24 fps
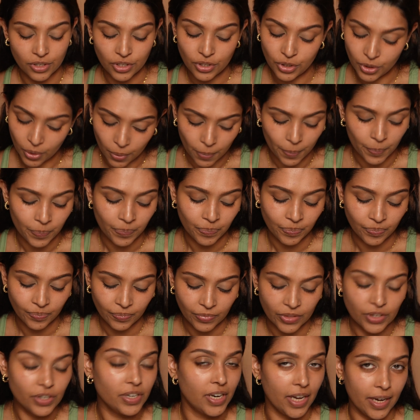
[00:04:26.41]
So
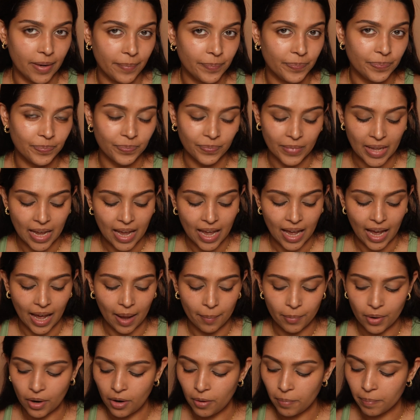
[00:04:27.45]
today,
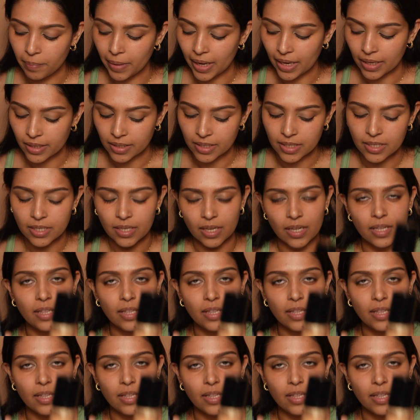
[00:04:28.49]
I'm gonna mix